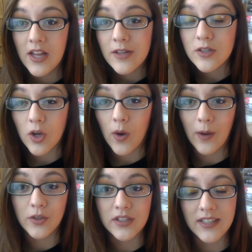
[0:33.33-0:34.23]
so I
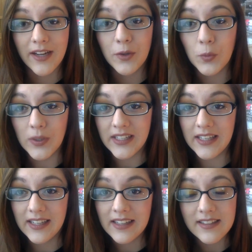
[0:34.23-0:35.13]
was just kind of winging
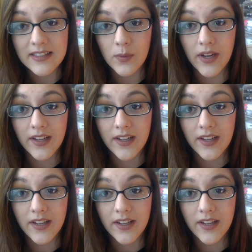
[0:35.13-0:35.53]
it and see what I